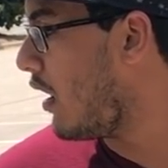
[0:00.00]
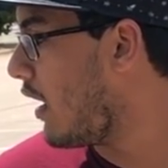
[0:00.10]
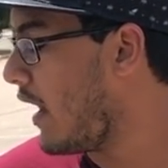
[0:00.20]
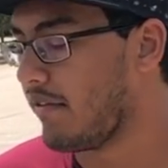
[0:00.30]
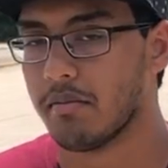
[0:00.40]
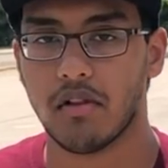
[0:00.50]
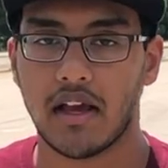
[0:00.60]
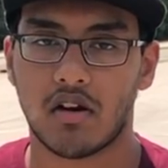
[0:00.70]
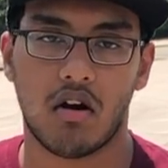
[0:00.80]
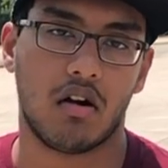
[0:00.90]
I have the
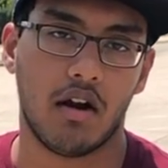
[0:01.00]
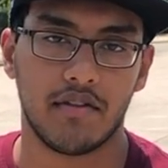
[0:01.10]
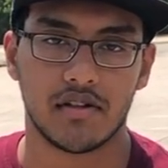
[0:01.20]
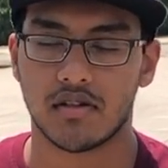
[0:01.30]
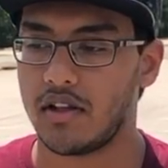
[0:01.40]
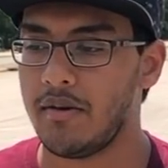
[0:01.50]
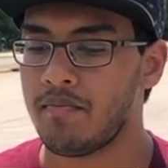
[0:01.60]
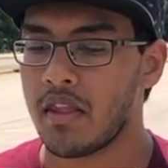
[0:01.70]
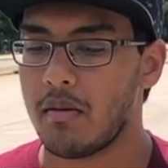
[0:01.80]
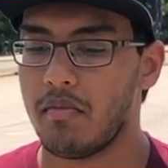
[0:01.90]
black car, obviously,
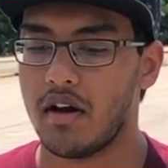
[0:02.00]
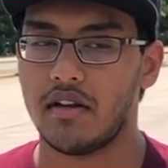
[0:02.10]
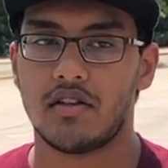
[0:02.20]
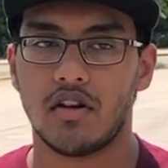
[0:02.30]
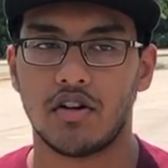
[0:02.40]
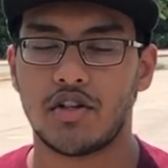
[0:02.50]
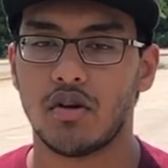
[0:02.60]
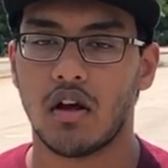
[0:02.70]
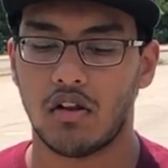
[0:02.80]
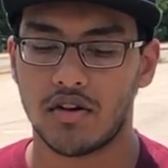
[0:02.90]
but there are
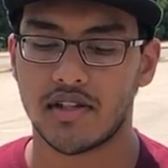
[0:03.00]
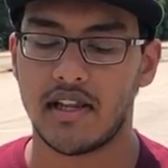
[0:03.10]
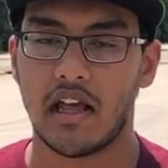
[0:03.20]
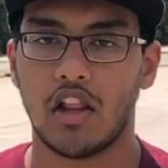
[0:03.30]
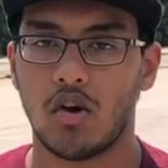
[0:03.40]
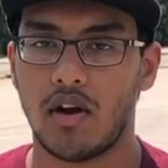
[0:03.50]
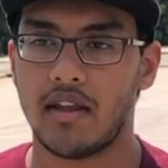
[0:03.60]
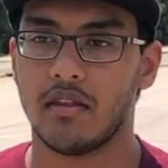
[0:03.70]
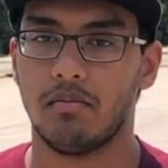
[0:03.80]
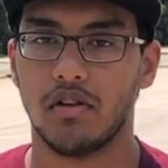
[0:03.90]
two colors, the yellow
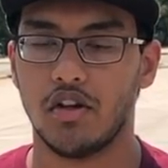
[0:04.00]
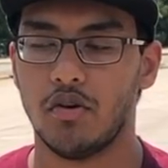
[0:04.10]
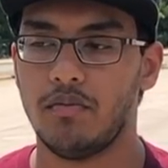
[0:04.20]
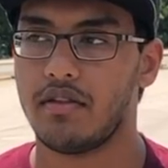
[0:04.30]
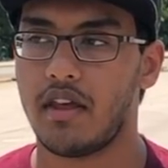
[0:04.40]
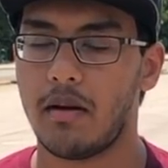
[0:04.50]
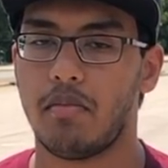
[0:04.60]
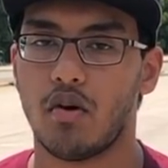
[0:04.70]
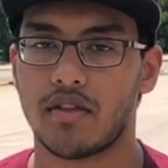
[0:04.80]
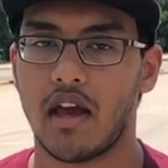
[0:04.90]
and the blue. They
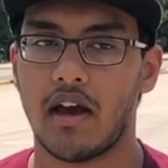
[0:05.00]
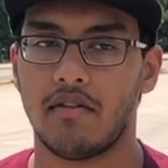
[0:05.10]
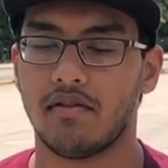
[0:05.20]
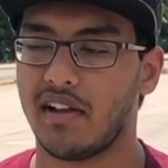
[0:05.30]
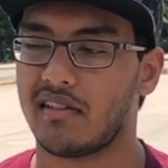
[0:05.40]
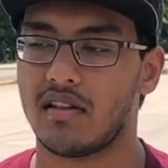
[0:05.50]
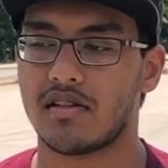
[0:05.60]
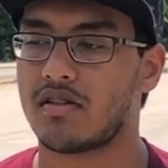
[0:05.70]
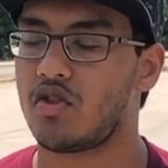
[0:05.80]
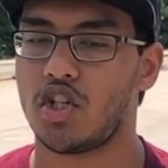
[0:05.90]
both have like
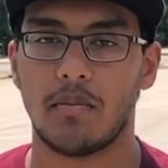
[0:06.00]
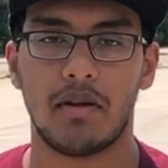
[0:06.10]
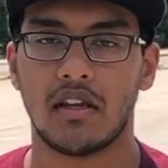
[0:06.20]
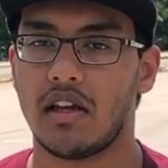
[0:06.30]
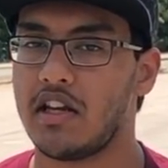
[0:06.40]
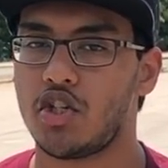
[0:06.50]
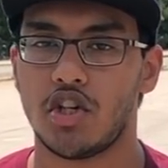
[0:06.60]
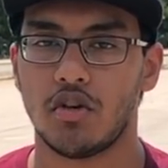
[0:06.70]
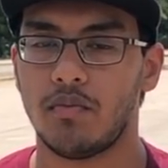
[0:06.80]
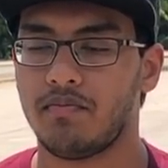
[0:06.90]
this chipping
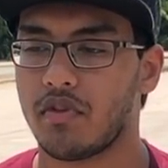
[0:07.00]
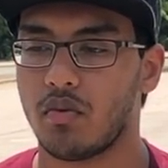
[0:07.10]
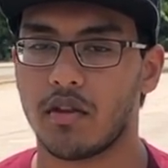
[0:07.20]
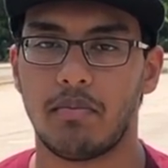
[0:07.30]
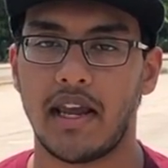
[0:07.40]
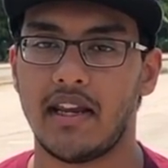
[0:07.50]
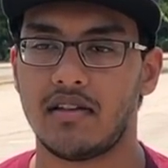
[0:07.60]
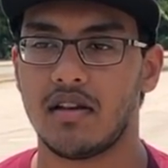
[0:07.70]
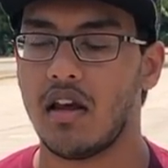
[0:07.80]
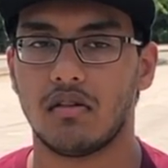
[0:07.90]
issue with the
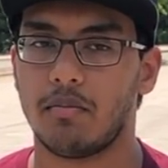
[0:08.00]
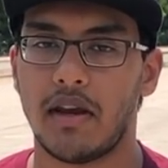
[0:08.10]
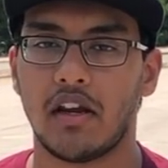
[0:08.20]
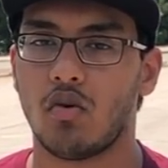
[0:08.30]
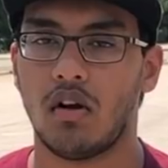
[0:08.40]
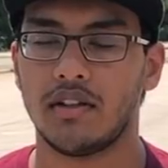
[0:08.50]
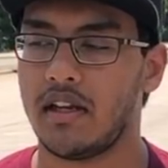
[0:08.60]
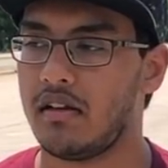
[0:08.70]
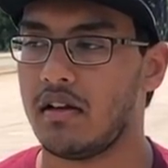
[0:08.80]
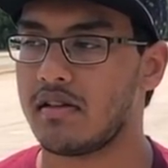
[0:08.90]
paint. The paint
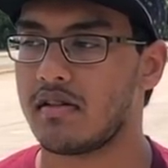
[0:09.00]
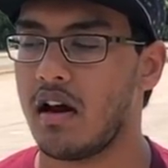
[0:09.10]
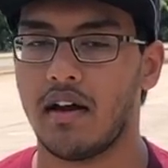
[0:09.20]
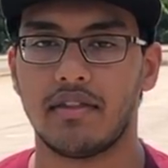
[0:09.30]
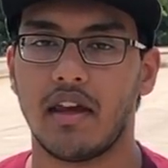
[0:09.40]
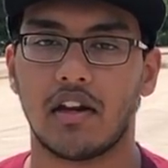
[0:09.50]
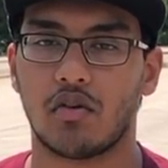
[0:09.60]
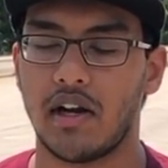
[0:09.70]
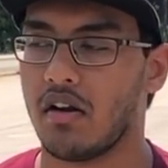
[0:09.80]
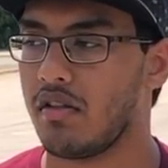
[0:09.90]
quality is not that
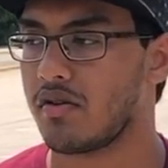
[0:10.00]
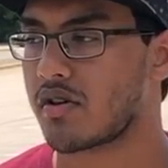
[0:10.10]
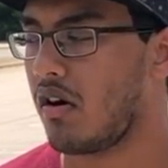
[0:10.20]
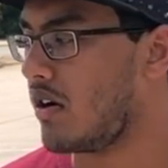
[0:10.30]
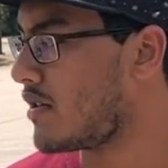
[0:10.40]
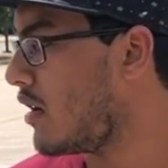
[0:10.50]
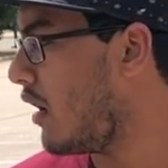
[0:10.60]
great on those cars,